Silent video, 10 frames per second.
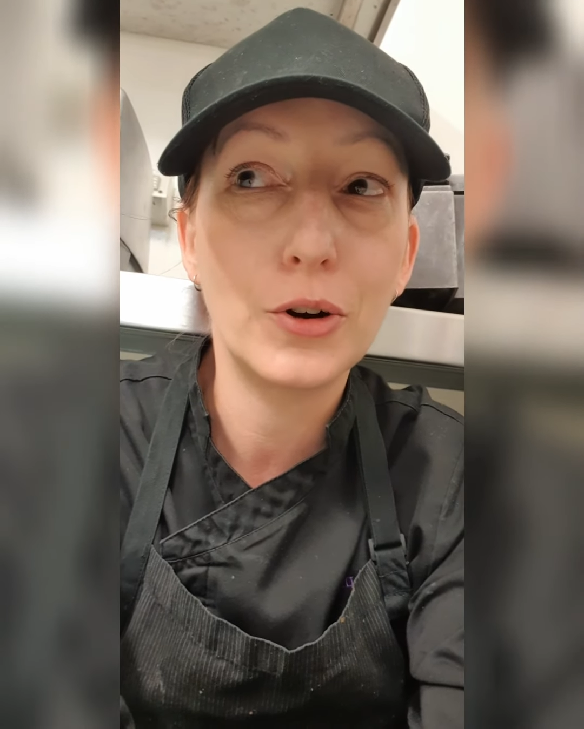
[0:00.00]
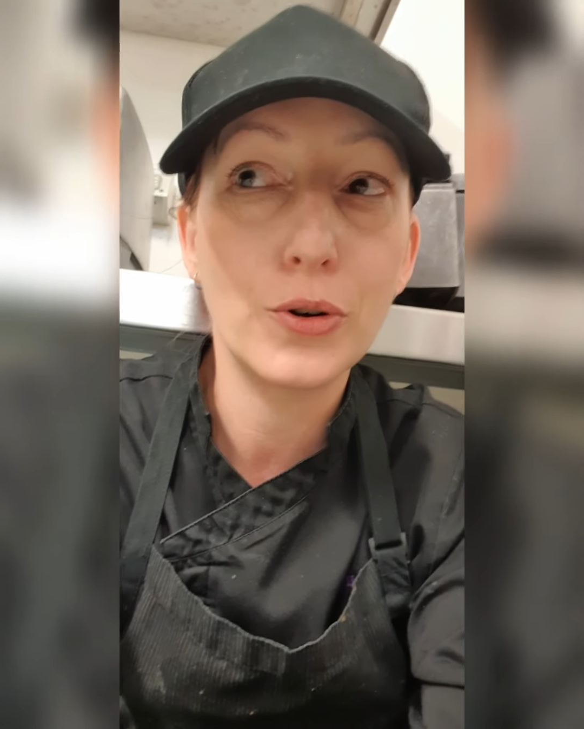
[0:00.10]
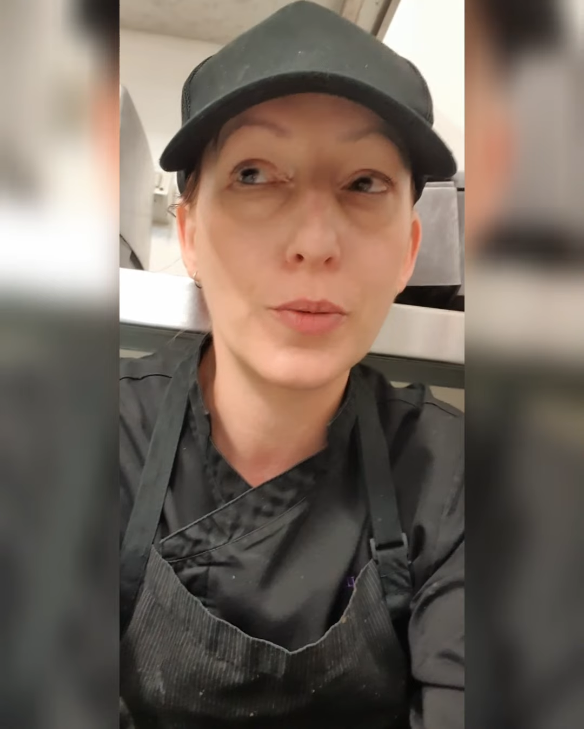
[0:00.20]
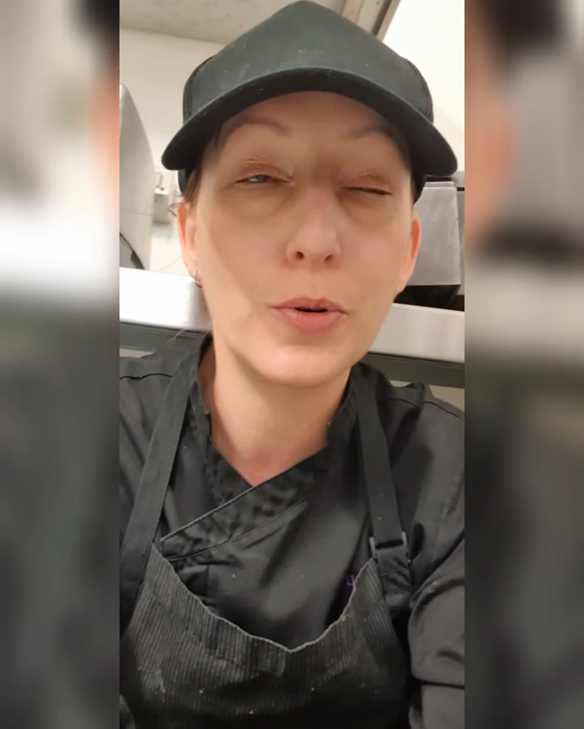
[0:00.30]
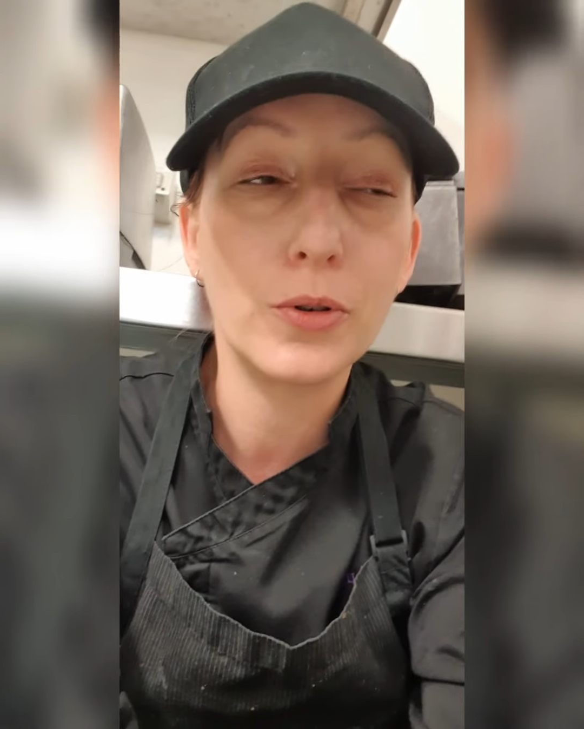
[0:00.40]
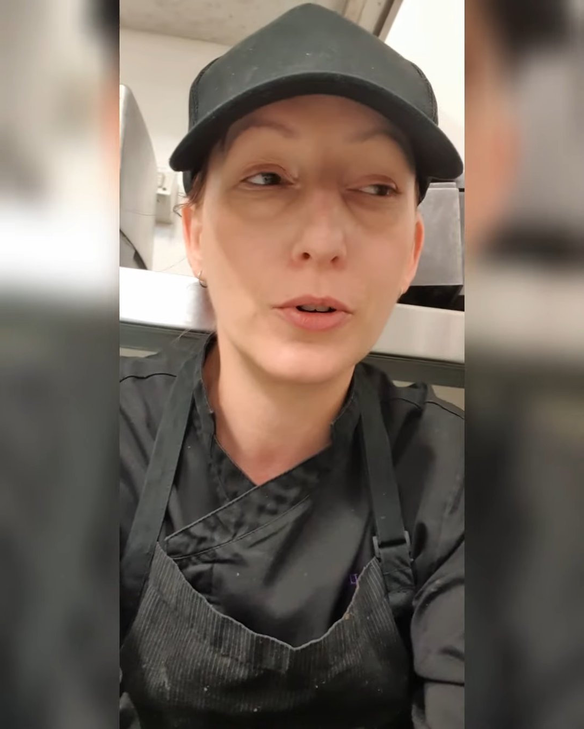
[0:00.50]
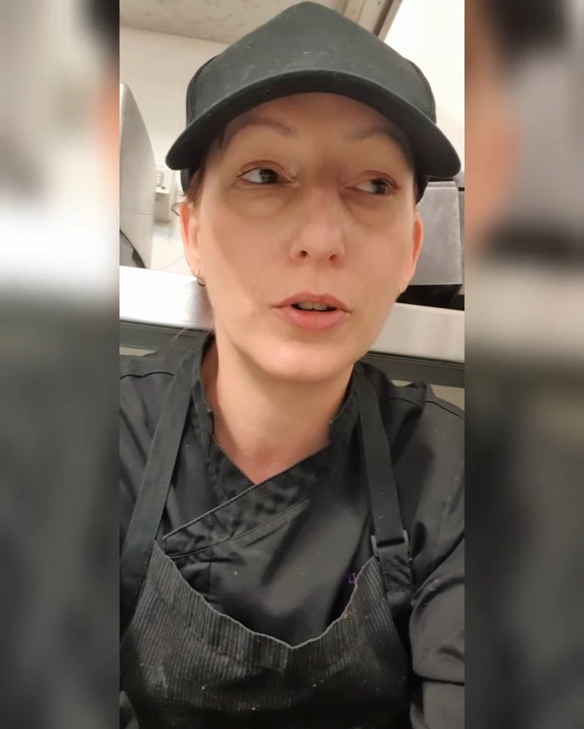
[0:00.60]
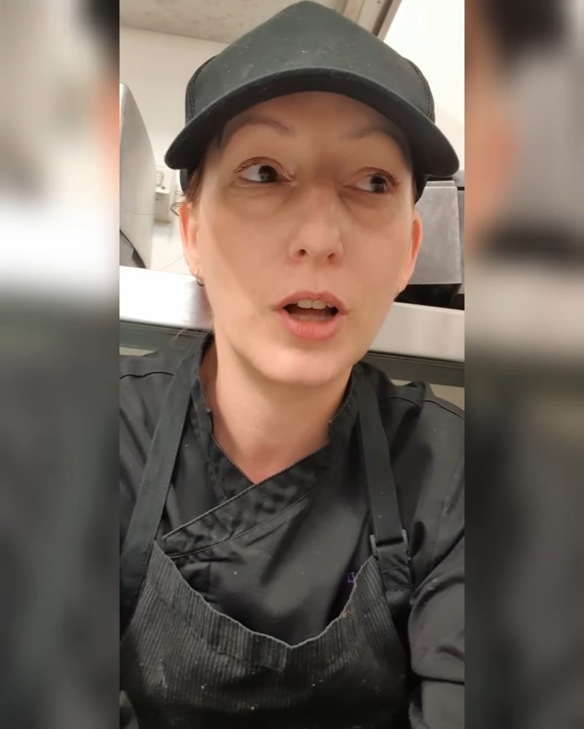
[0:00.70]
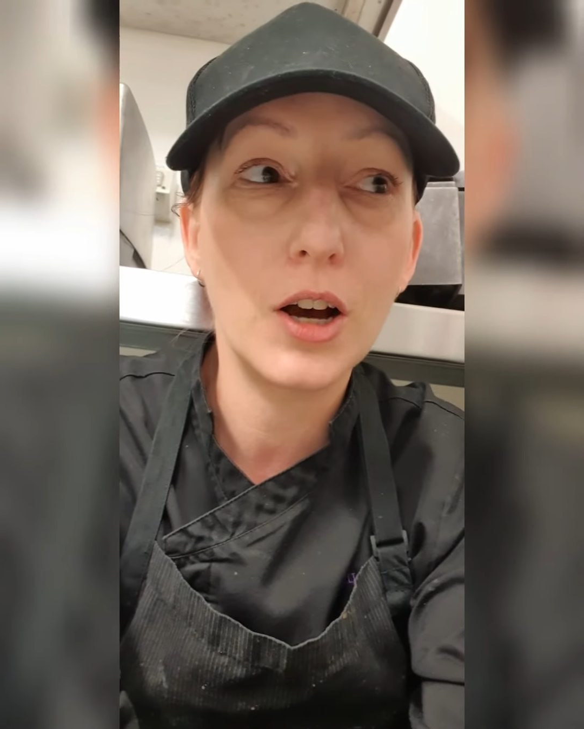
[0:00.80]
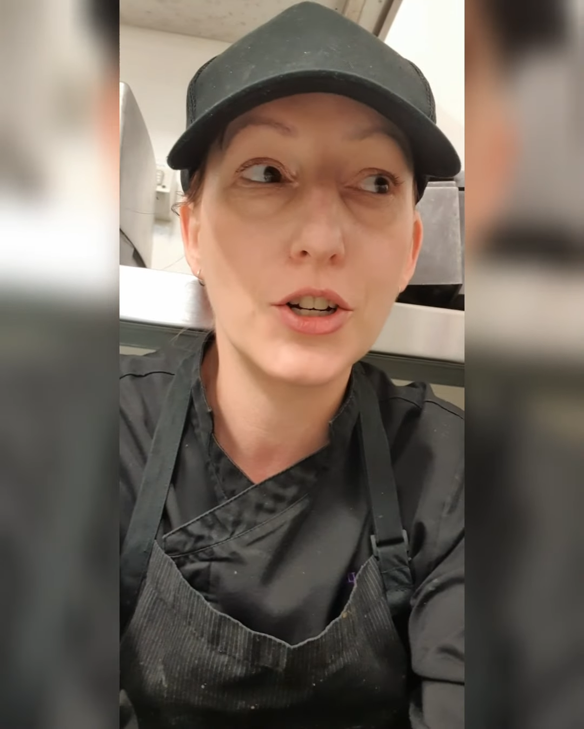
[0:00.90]
crib on a
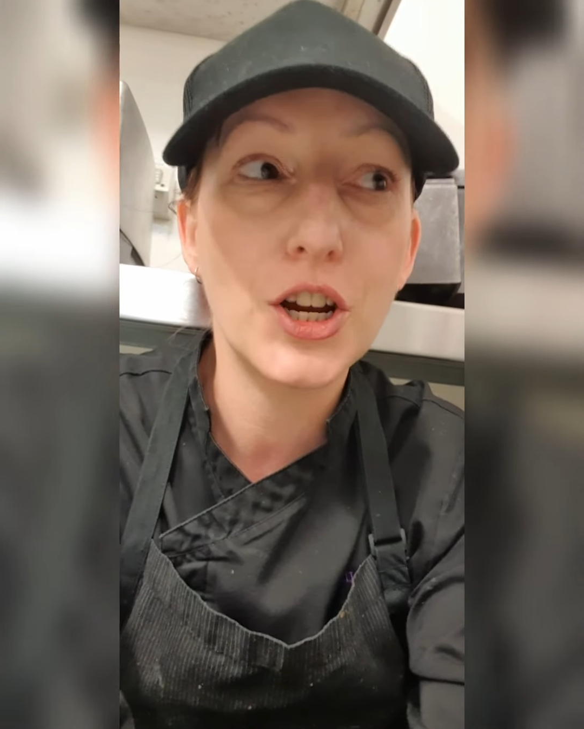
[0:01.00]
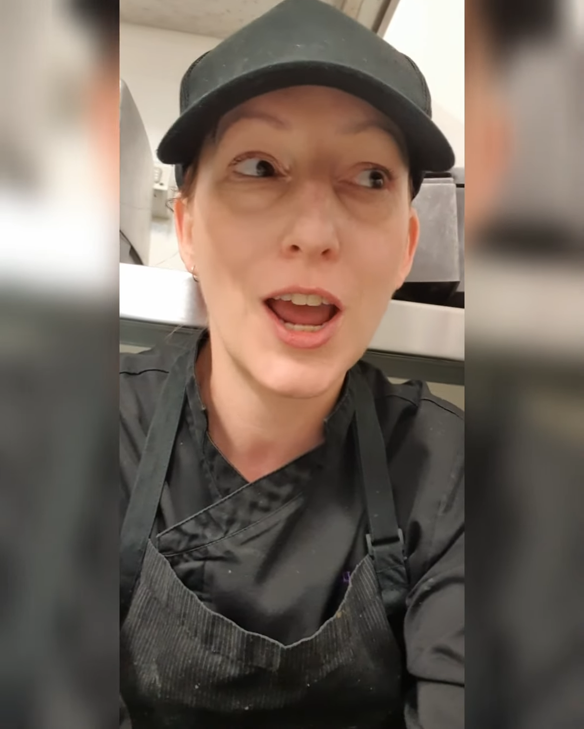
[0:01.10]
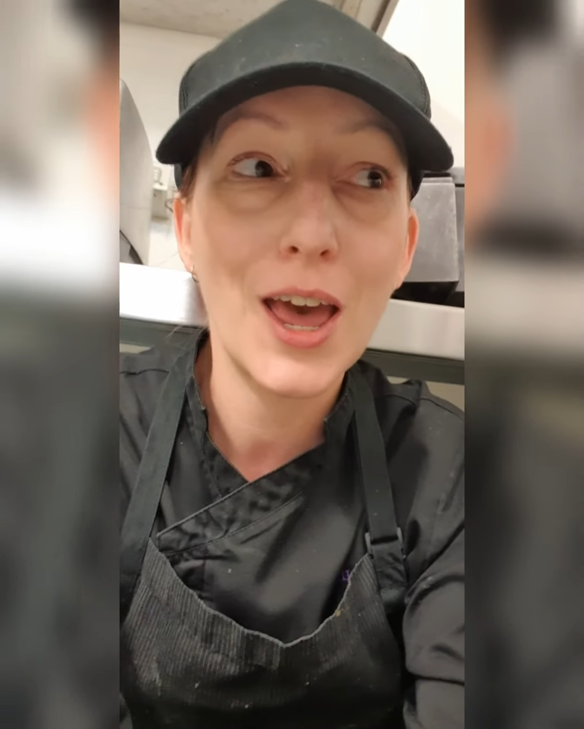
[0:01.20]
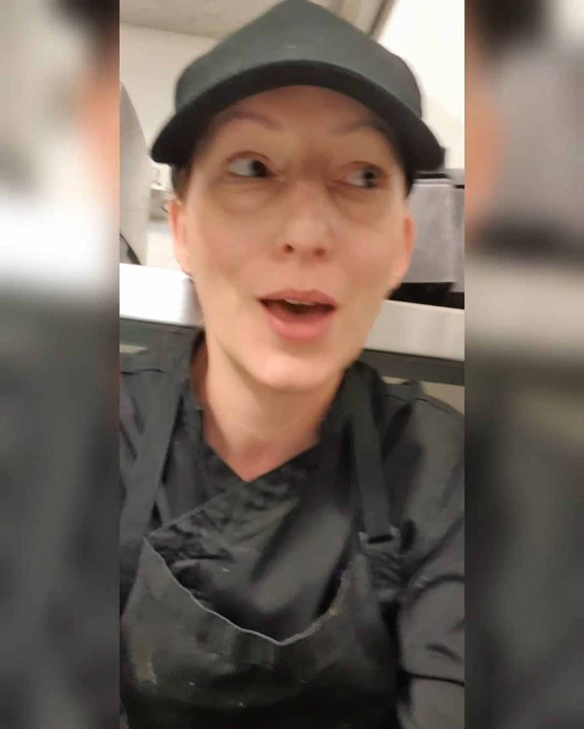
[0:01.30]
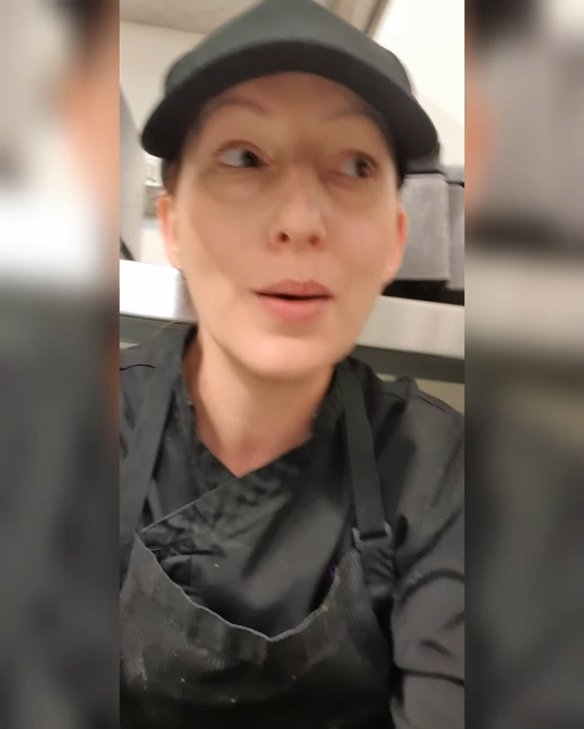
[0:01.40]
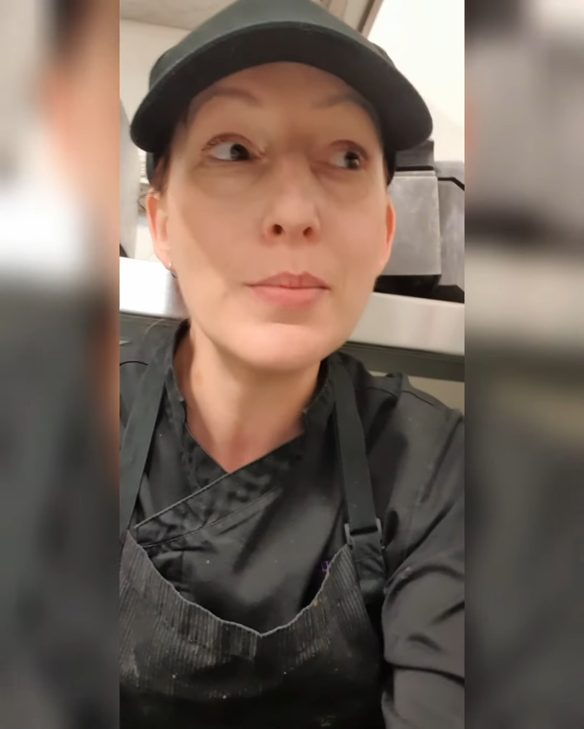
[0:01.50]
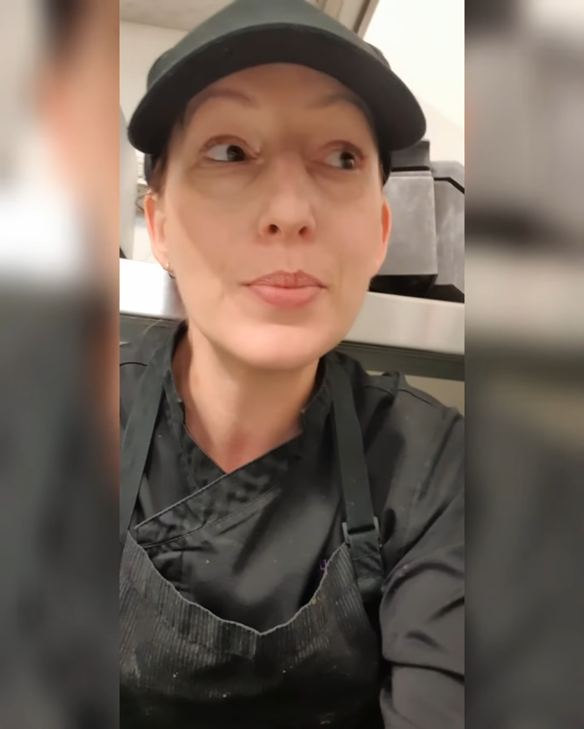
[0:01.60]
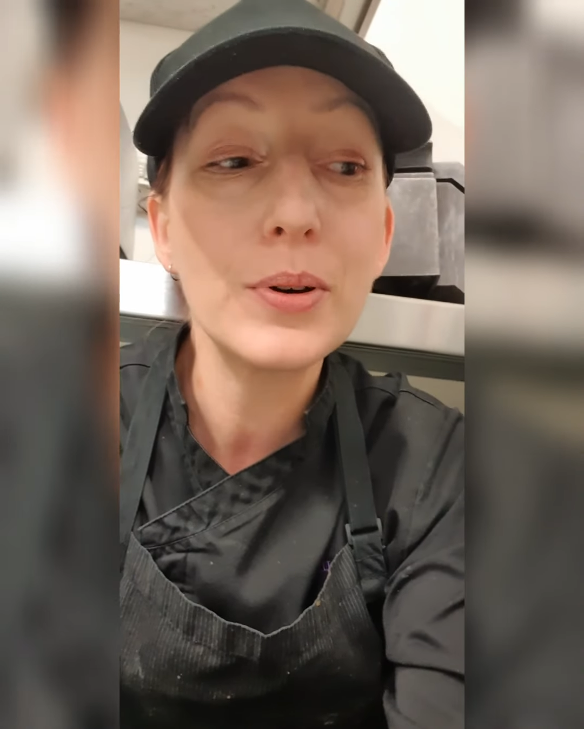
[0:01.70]
large camp.